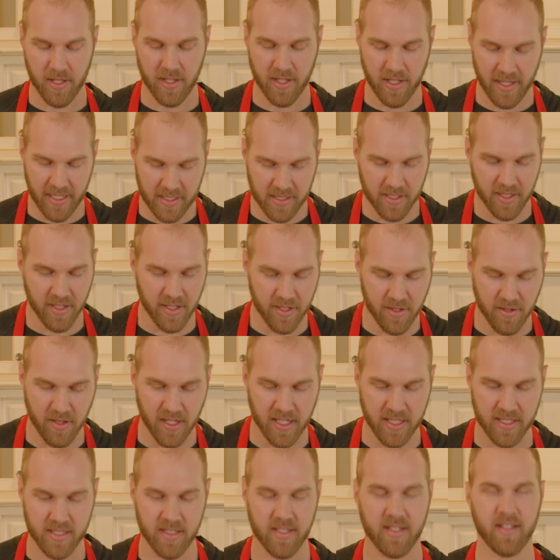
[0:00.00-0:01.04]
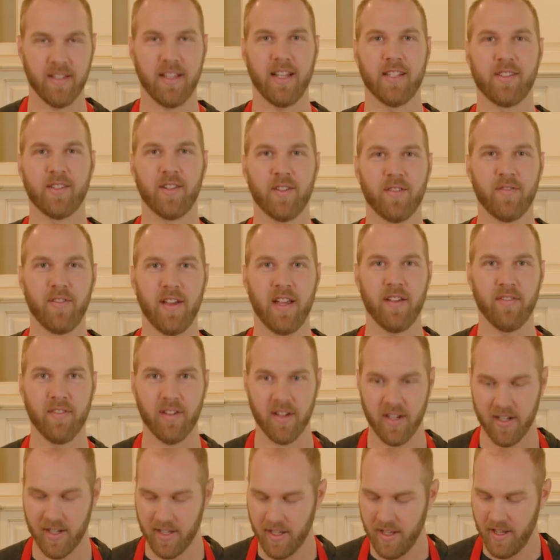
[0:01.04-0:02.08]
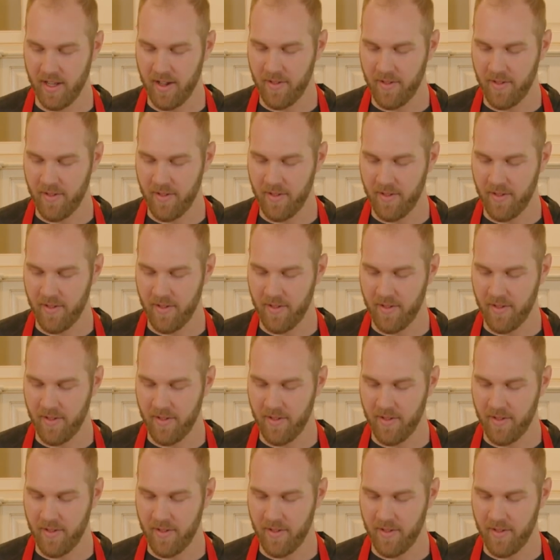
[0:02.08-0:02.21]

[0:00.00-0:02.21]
Gets a good crust, that's her favorite.